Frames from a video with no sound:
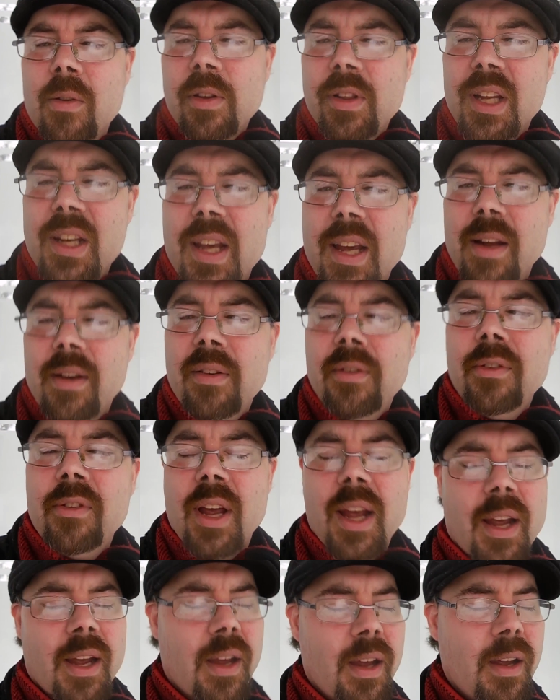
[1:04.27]
with the
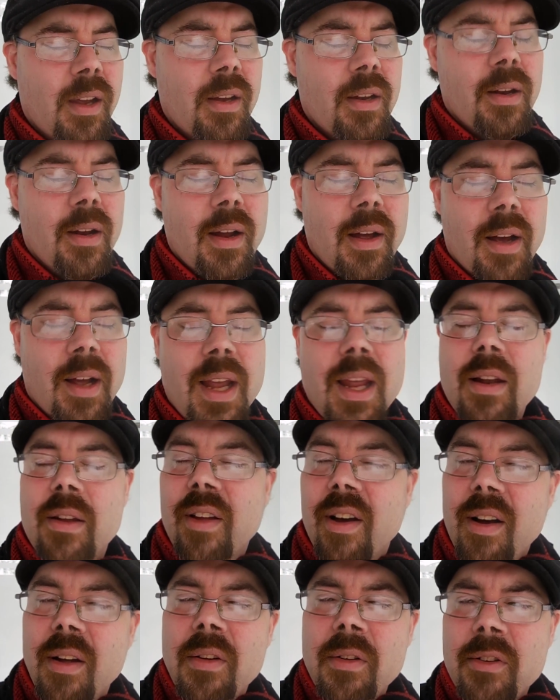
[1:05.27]
kids and uh,
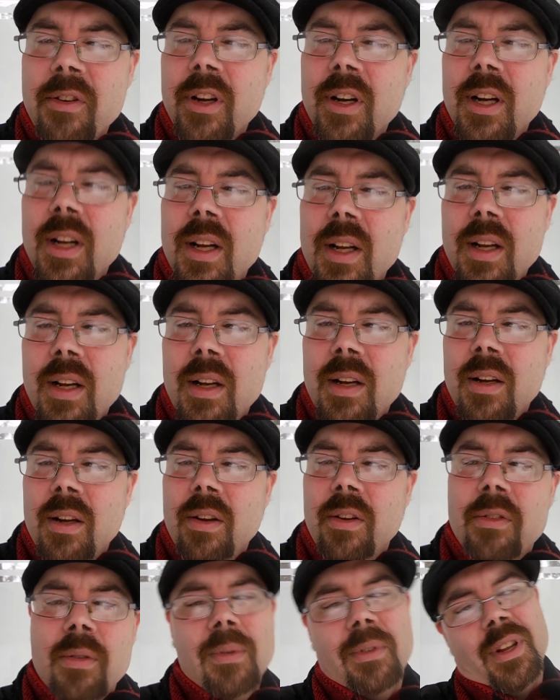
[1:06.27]
in-laws,
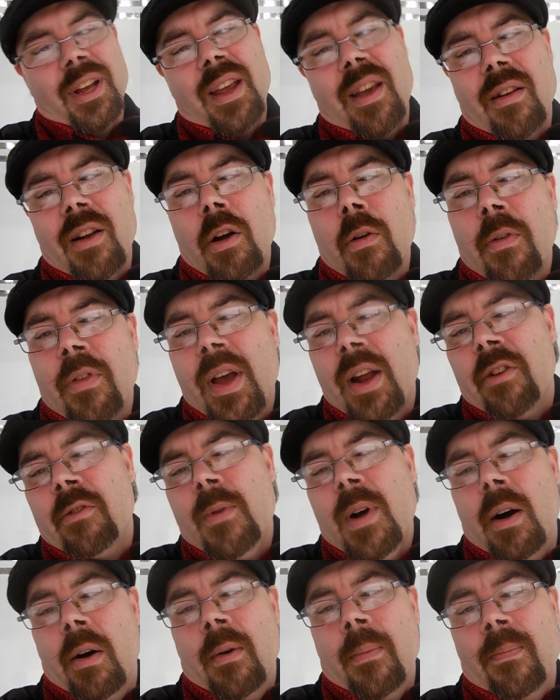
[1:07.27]
so we'll take you along with that as
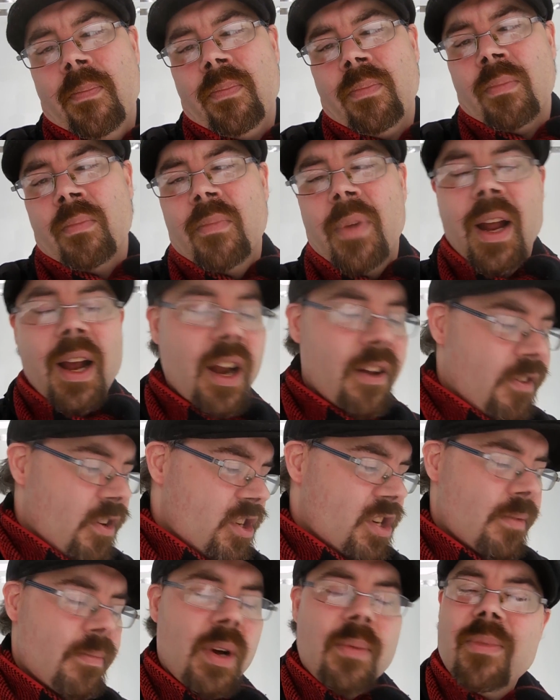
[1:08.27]
well. But I gotta
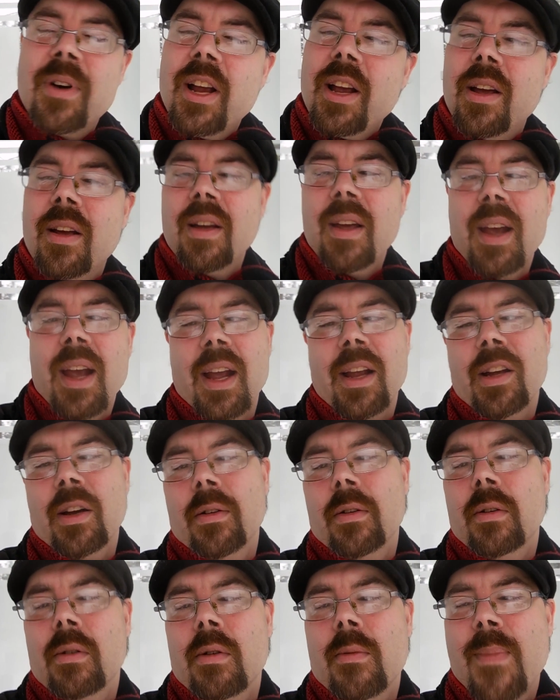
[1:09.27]
finish up my break and
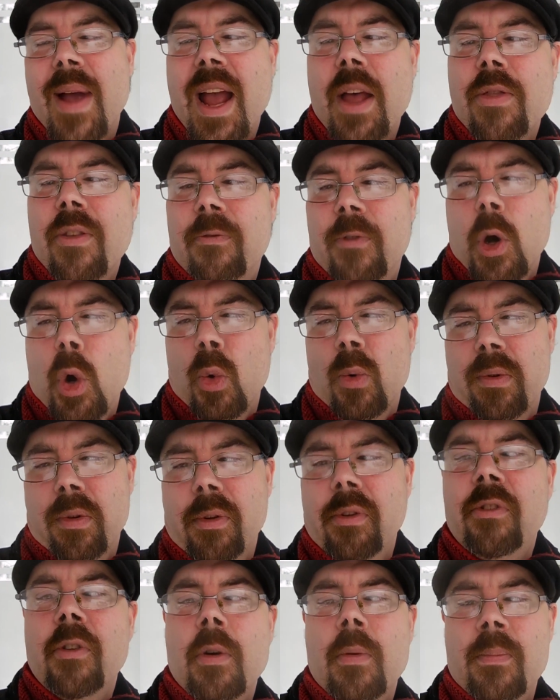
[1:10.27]
go man the
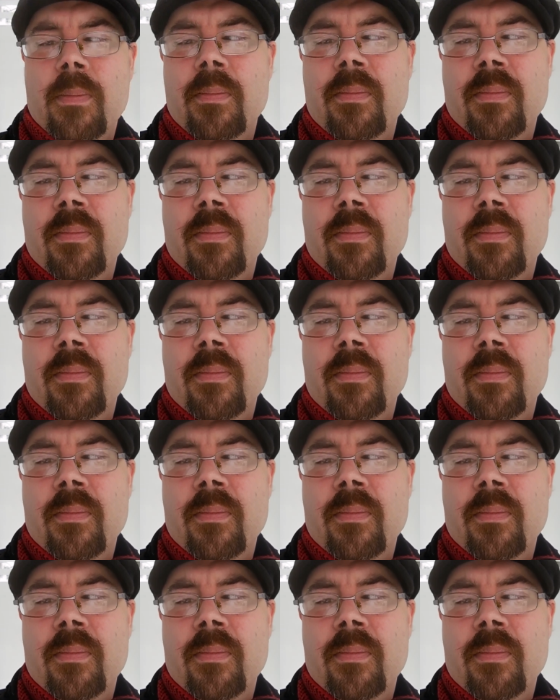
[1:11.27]
phones.